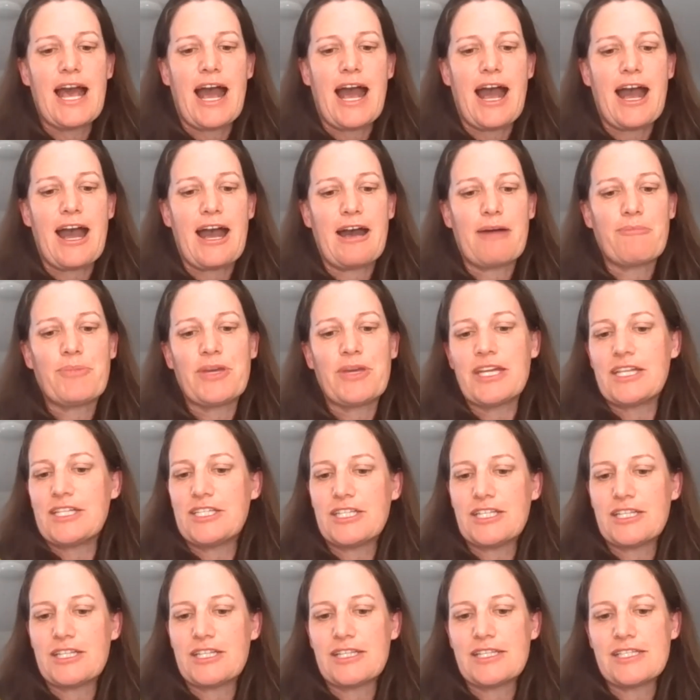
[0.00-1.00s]
Uh,
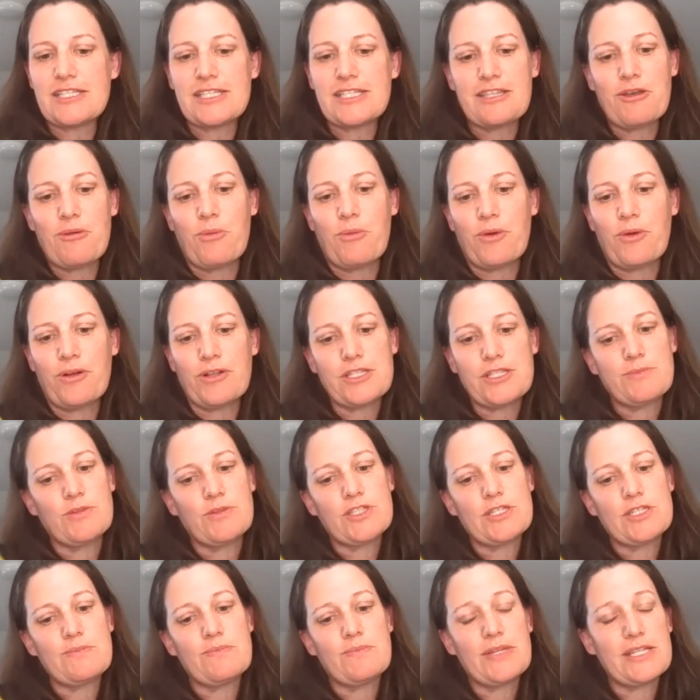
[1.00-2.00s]
Pigeons, the world's
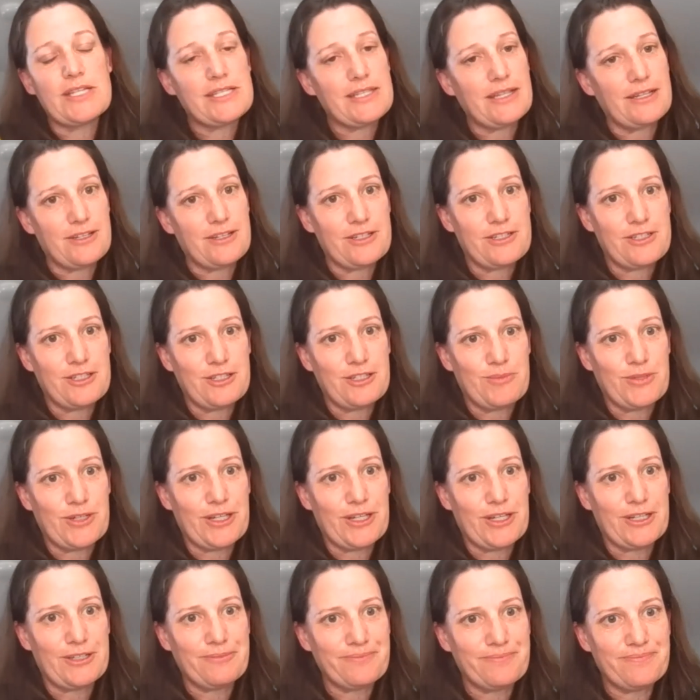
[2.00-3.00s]
most misunderstood
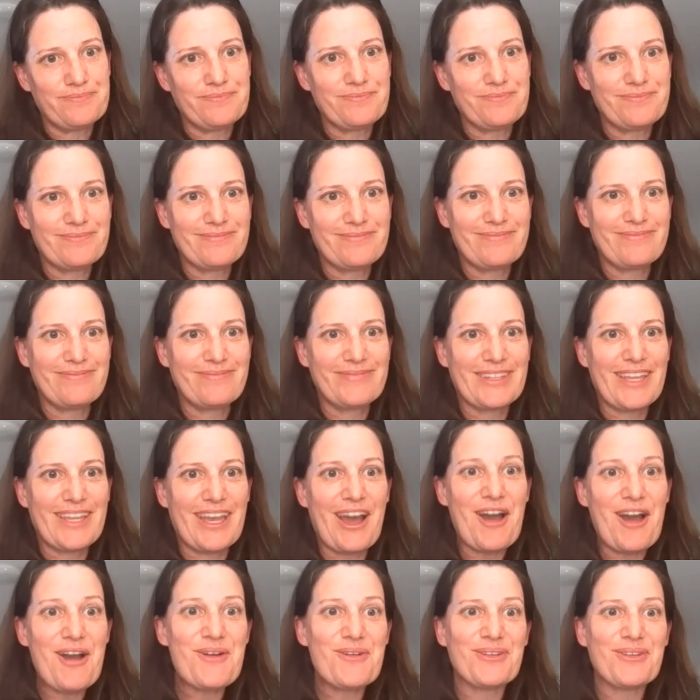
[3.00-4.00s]
bird.
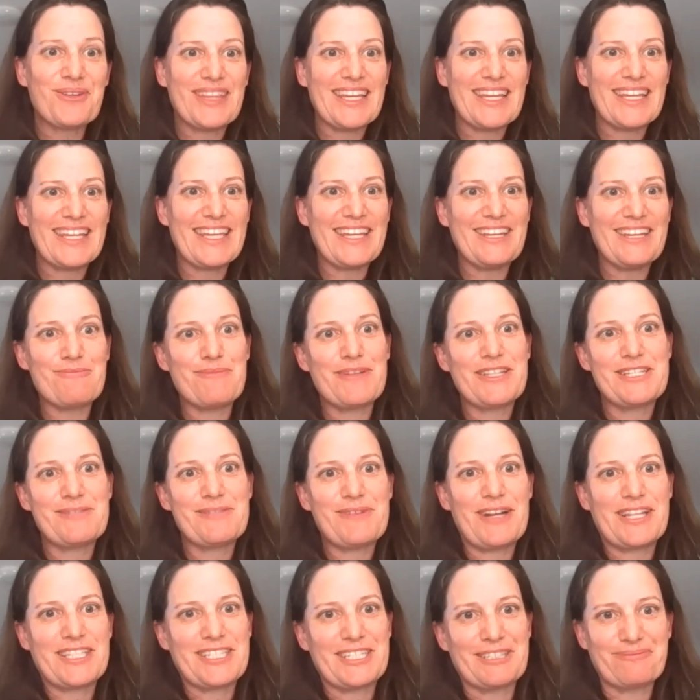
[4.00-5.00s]
Oh, thank you, pigeon
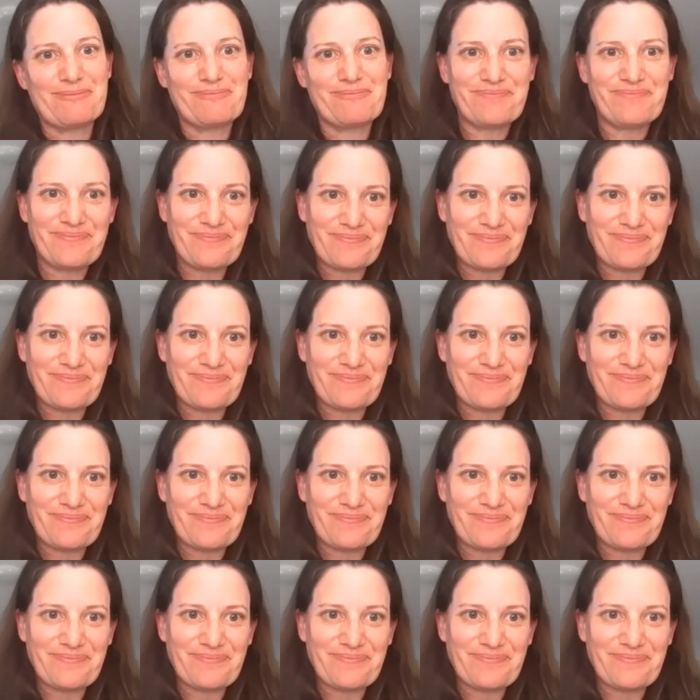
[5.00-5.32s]
watching.